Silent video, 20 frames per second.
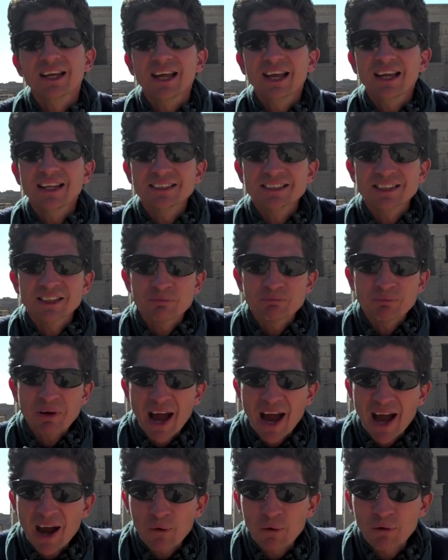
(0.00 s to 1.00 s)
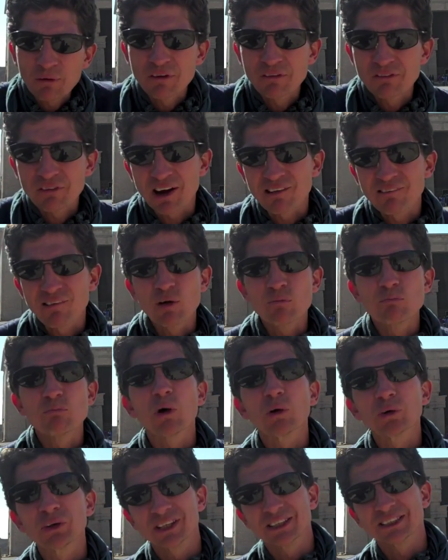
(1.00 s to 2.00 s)
into the power of our own
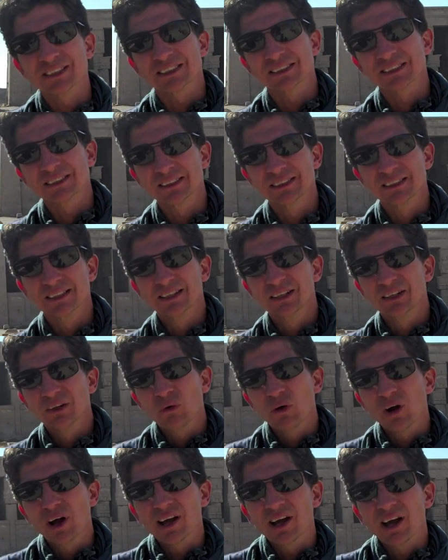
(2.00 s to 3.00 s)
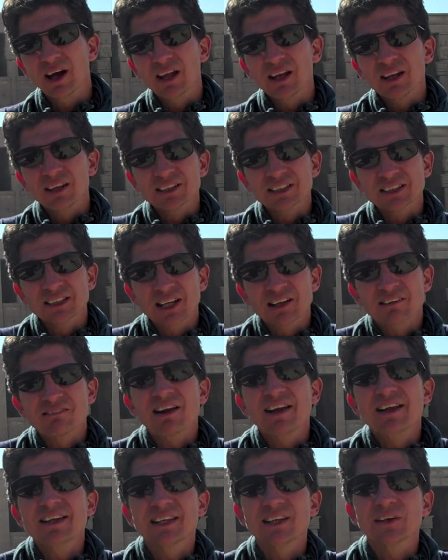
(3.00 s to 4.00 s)
bodies. There's a
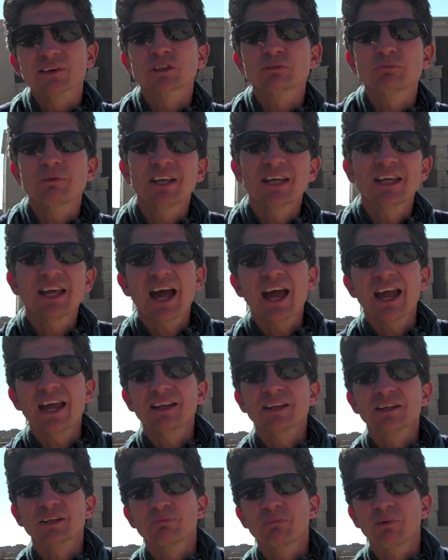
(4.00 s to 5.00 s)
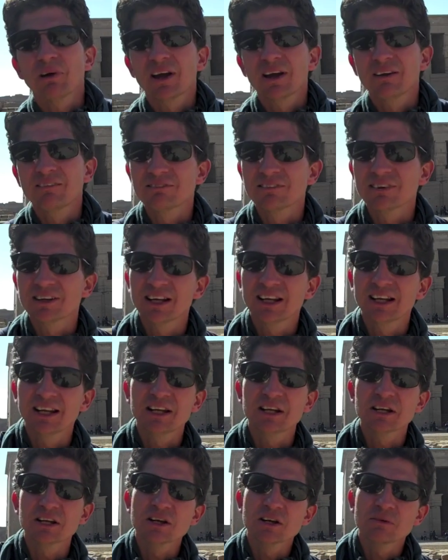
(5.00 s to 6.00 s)
great deal to be gained by
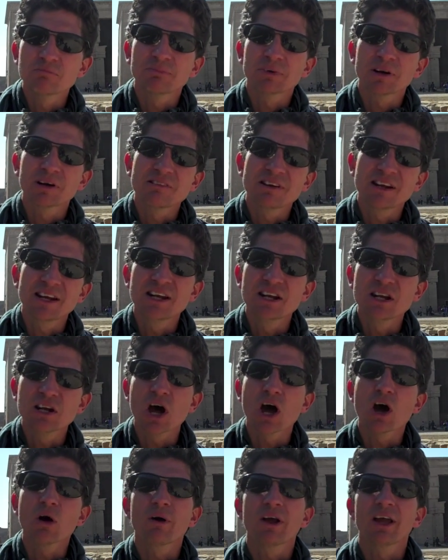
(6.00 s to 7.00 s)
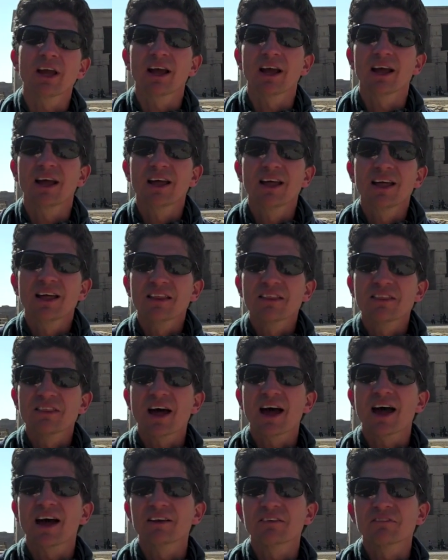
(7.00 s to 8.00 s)
really knowing
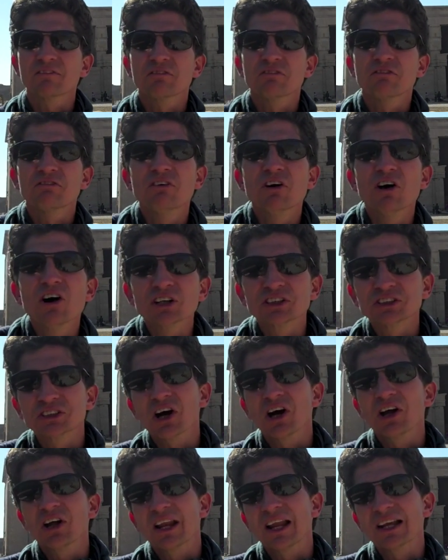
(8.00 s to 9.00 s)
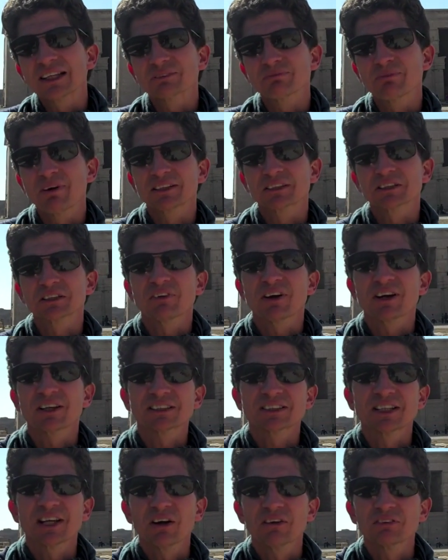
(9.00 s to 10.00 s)
that fertile aspect of
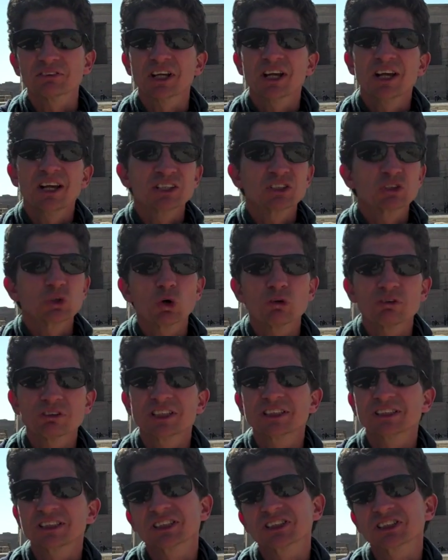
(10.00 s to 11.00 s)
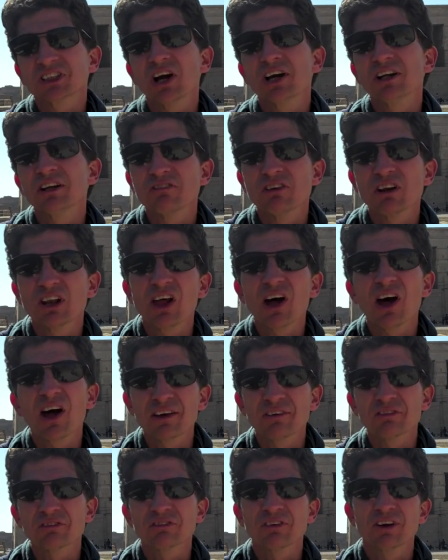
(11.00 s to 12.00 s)
ourselves. Taurus is a sign of
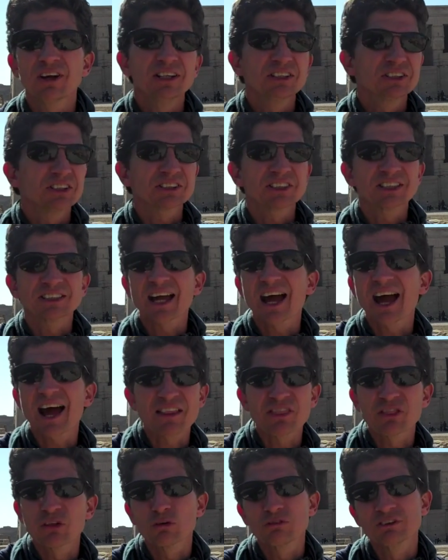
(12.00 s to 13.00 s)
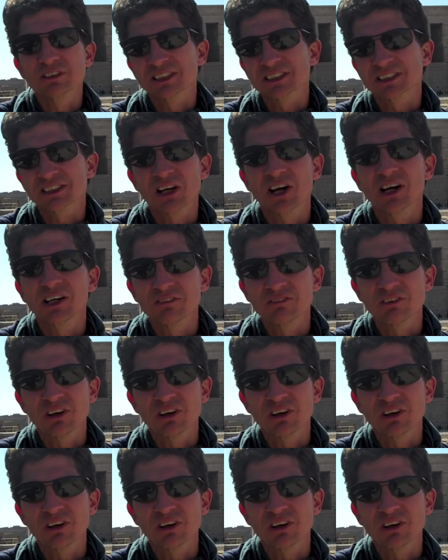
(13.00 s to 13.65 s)
life, just as Hathor is a sign of